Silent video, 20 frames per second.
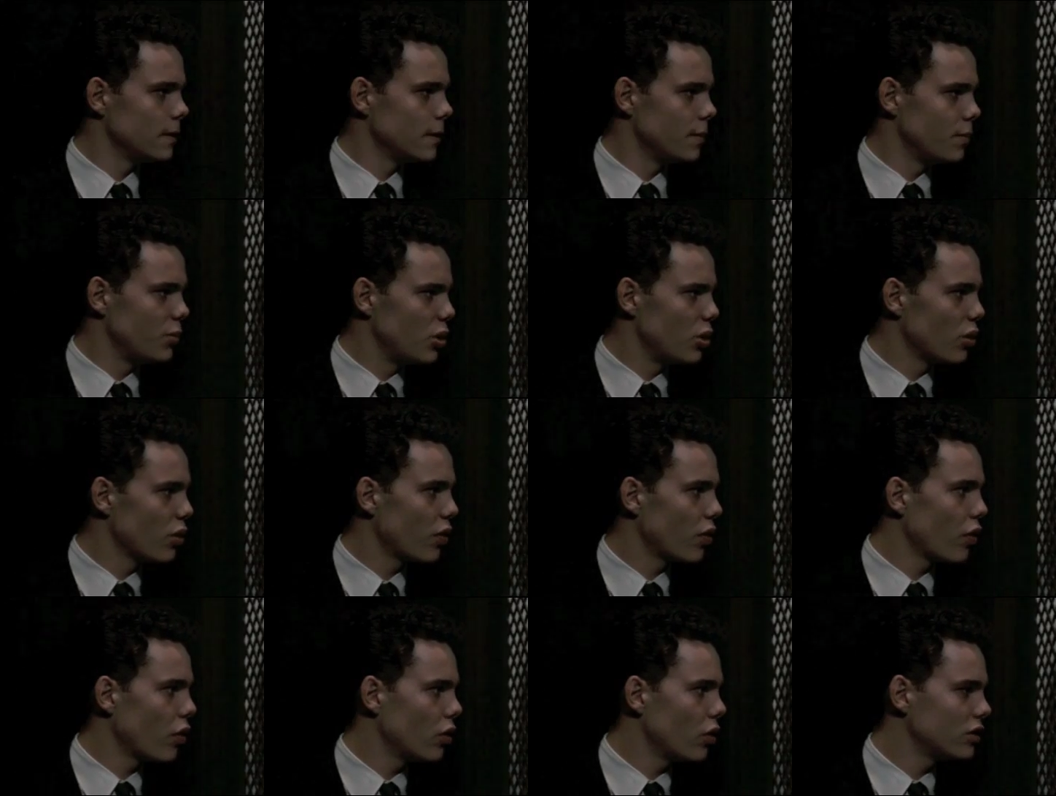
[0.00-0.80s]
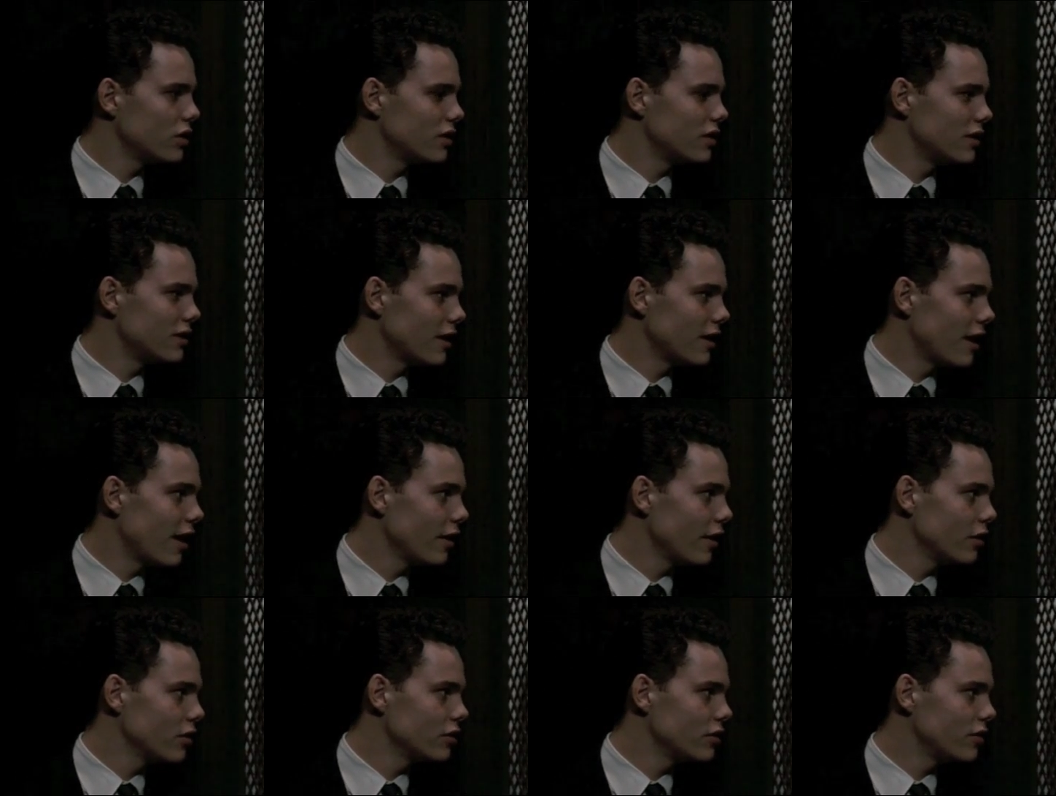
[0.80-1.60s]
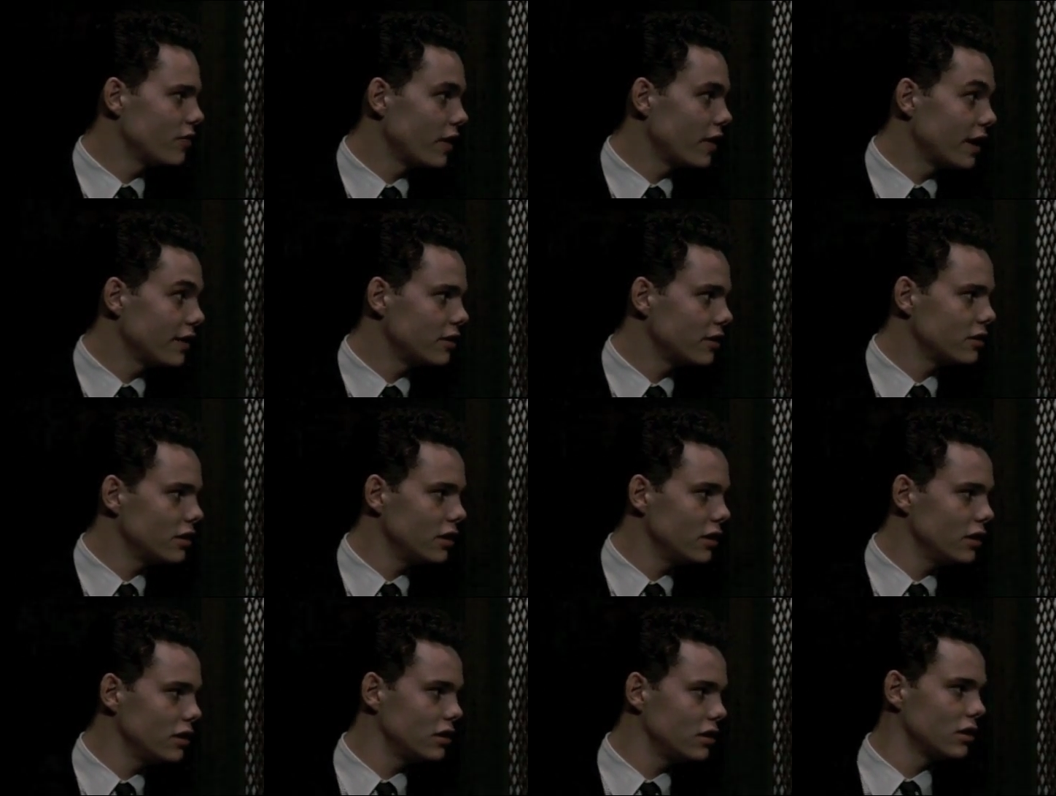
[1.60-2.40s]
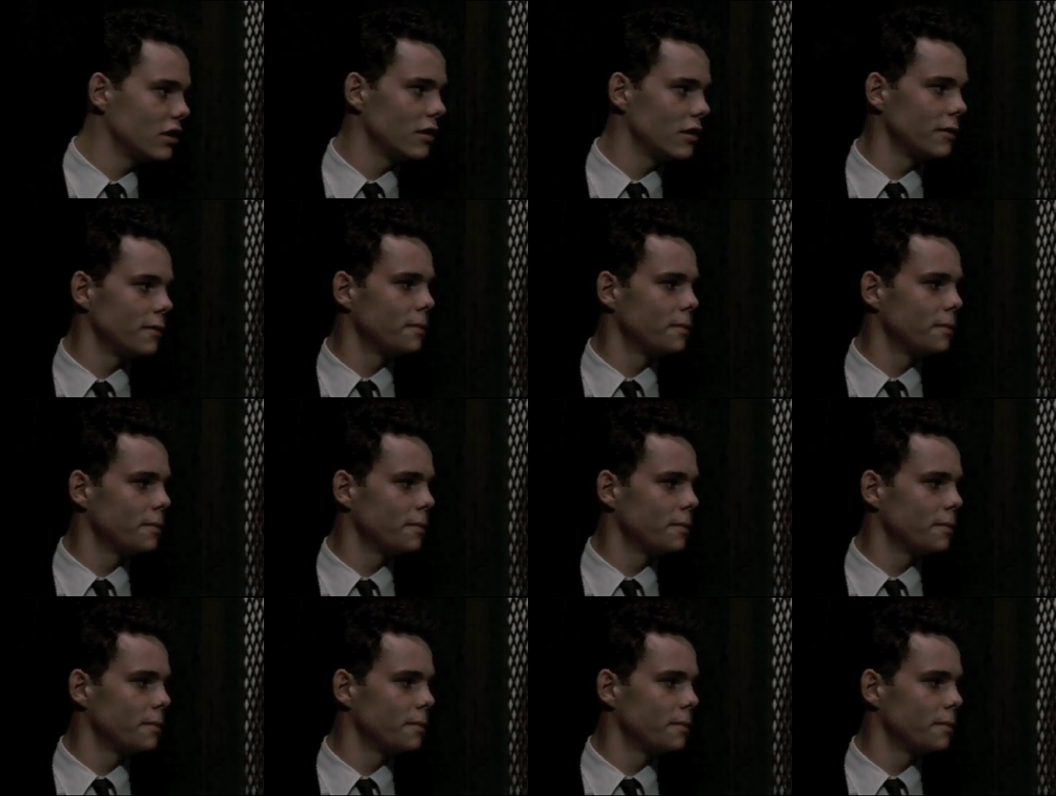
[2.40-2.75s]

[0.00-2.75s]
Impure thoughts, desires, fantasies?